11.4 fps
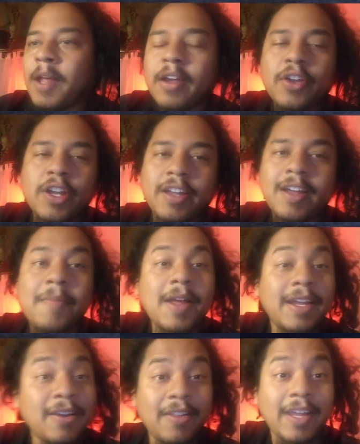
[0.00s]
again, I'm not
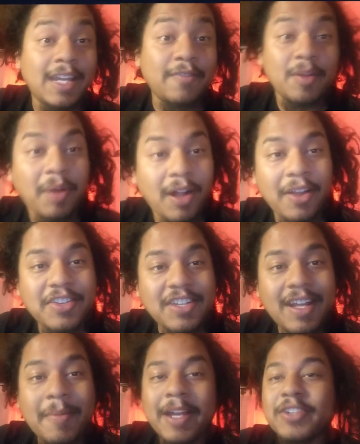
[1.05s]
here to like give
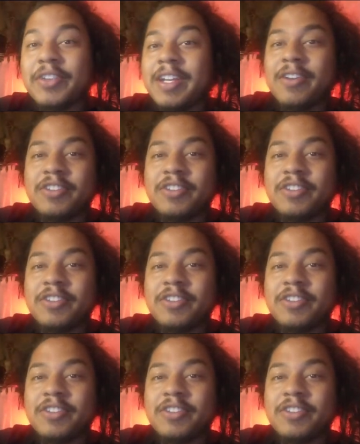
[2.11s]
an apology.